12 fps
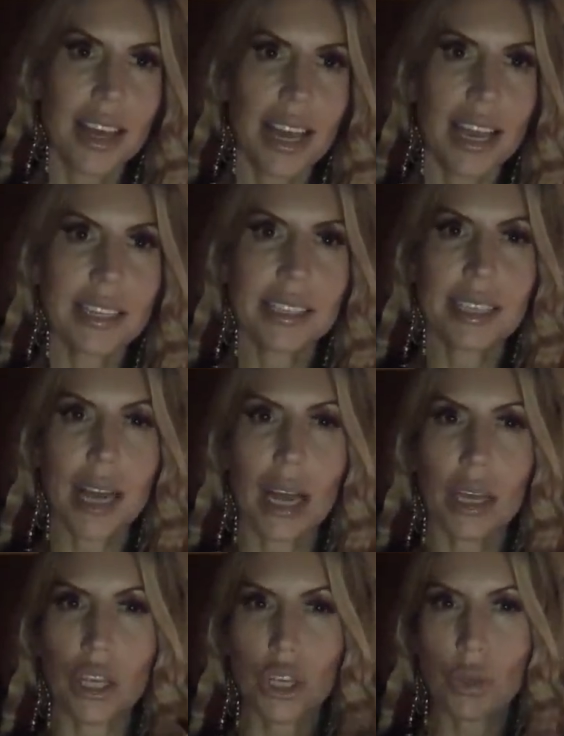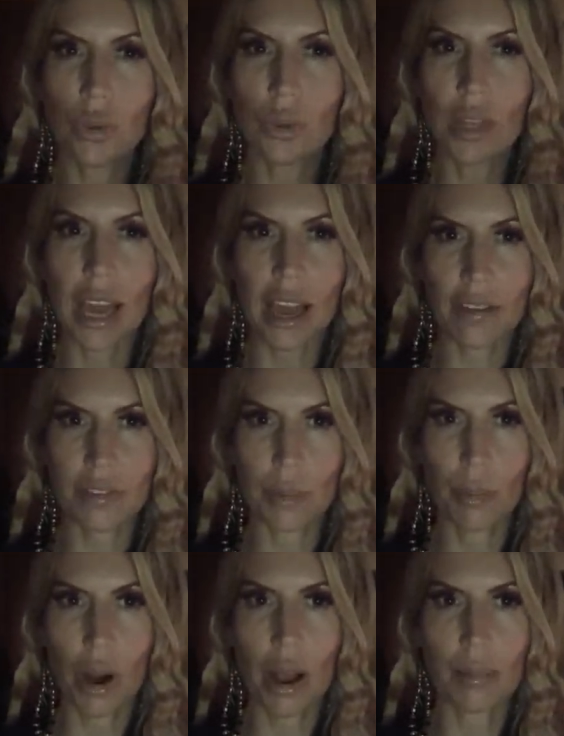It's not you they have the
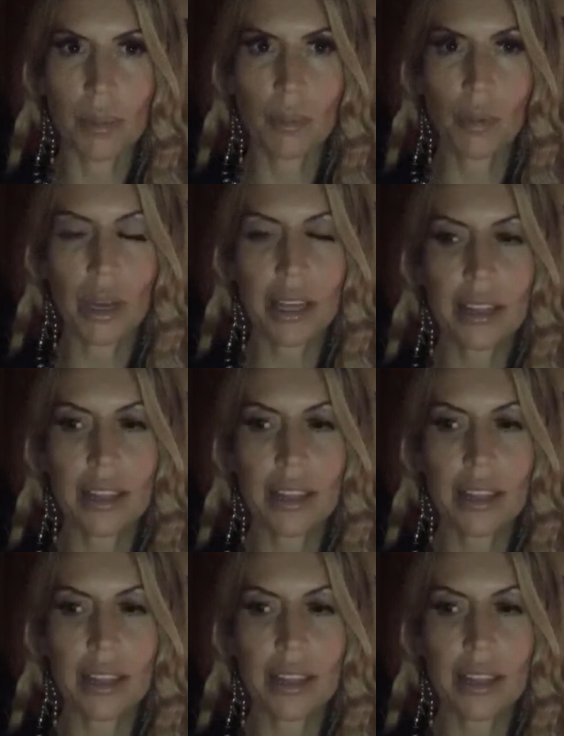problem with.